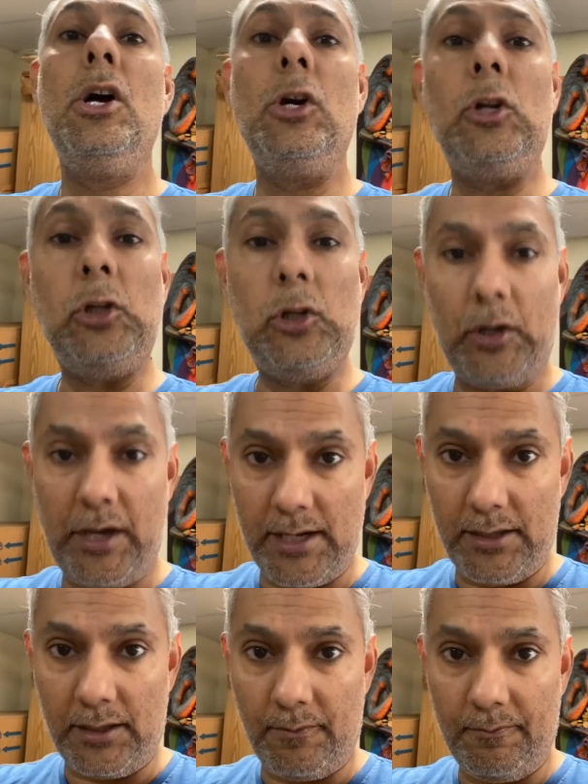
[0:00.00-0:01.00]
looking
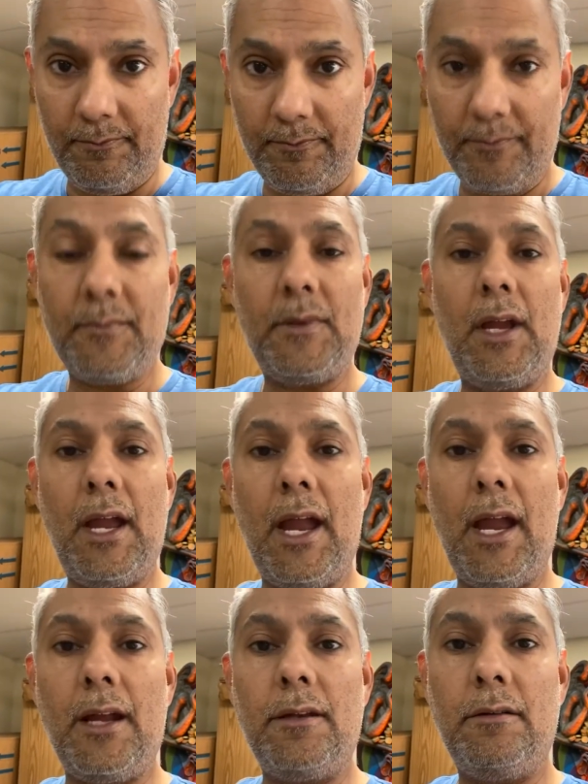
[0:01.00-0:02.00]
at them
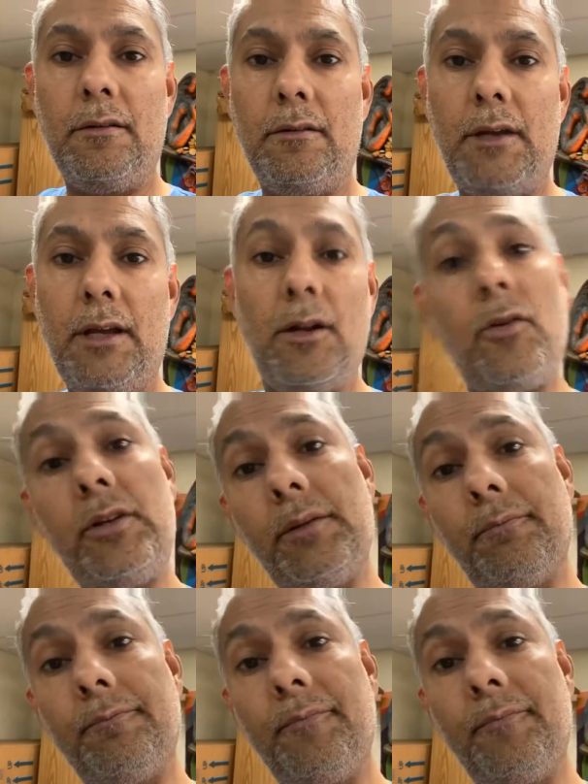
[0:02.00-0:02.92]
and owning them.